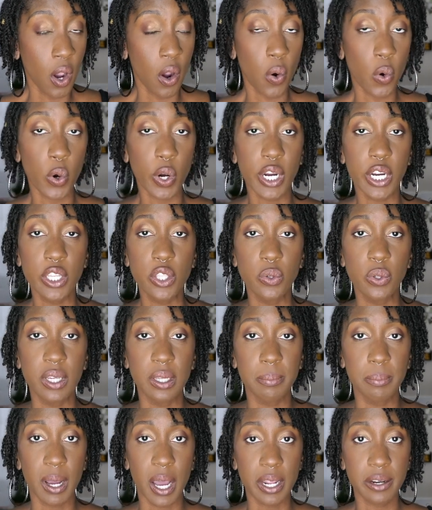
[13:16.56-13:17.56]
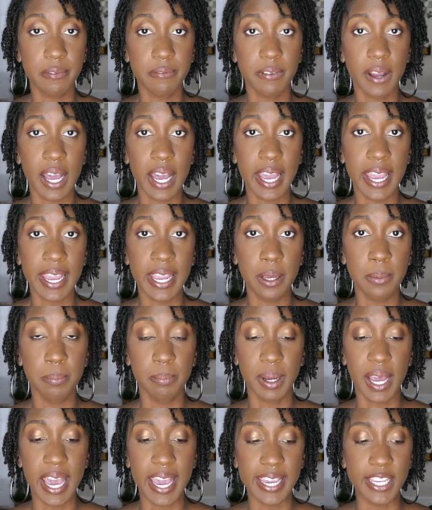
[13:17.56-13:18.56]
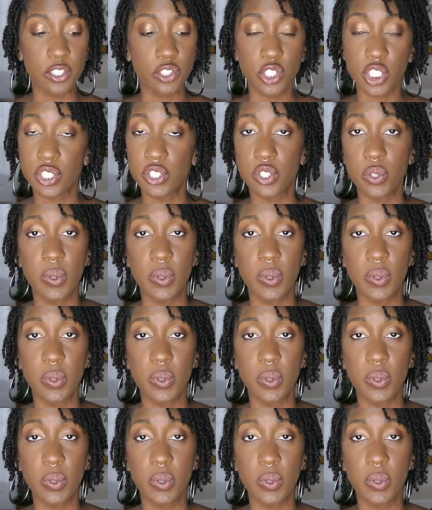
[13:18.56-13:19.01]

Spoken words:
or you can modify by just